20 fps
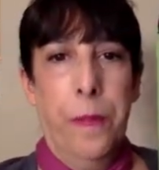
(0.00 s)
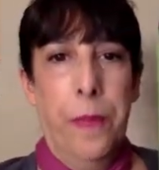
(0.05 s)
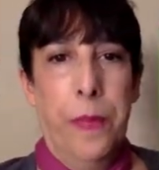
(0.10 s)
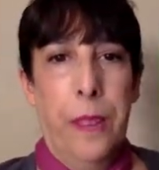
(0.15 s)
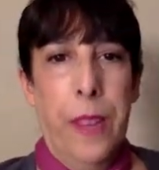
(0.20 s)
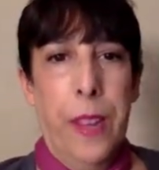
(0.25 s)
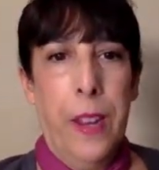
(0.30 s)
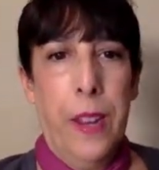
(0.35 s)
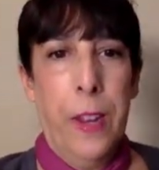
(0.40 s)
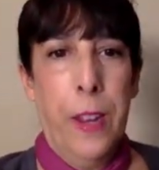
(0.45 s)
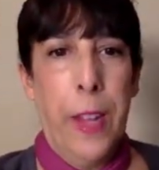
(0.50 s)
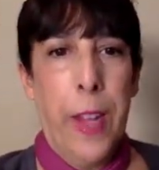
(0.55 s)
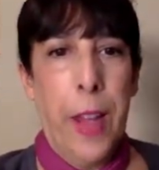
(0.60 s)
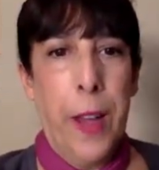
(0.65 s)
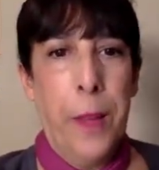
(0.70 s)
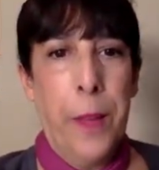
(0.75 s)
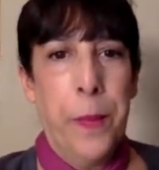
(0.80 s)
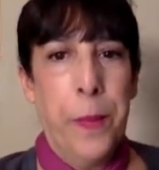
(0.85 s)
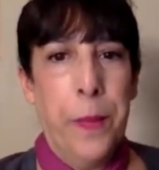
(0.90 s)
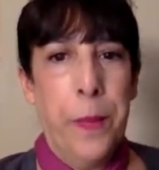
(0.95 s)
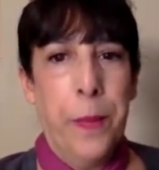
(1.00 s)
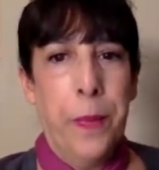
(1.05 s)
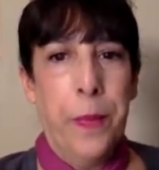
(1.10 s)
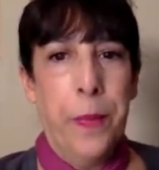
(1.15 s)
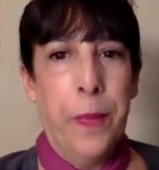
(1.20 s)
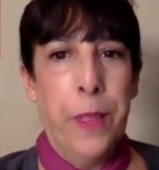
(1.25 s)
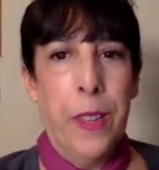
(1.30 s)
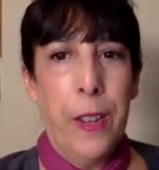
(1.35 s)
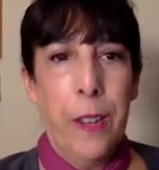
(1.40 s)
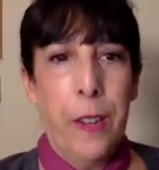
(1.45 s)
There you go.
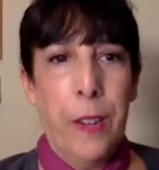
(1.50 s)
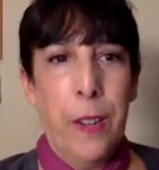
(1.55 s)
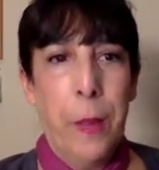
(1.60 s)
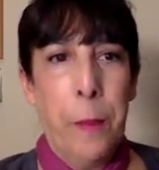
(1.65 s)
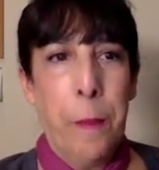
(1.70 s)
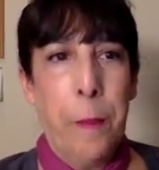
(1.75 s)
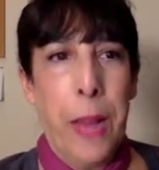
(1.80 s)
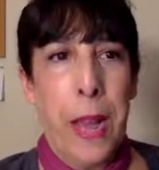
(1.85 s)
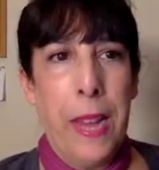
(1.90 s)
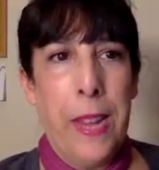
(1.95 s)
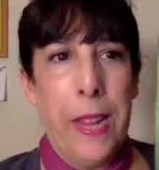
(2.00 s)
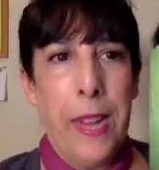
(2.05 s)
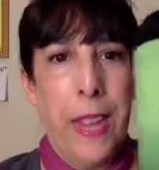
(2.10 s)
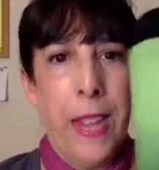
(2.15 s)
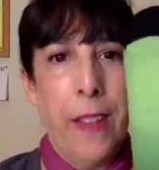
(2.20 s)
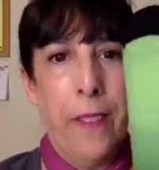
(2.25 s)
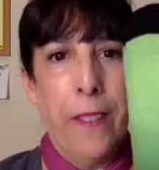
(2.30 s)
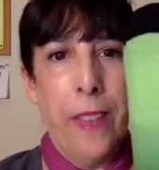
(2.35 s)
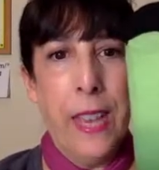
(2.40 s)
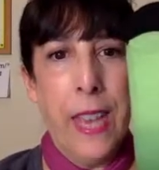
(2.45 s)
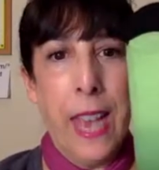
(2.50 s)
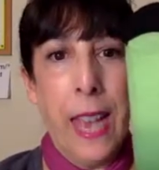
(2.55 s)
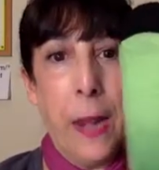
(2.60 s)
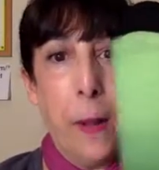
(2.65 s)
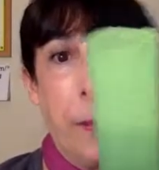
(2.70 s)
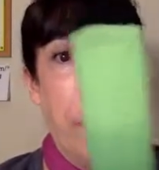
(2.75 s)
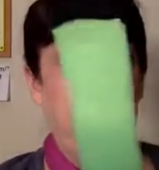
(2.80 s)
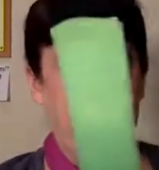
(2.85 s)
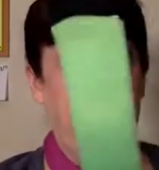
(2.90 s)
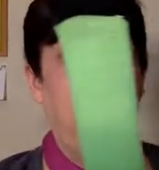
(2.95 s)
There's the body of the
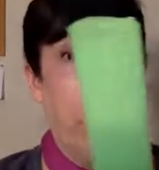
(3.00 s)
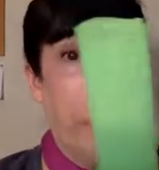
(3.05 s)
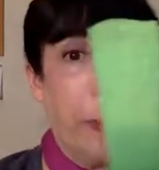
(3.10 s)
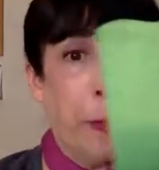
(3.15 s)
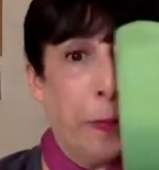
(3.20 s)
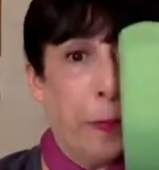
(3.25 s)
caterpillar.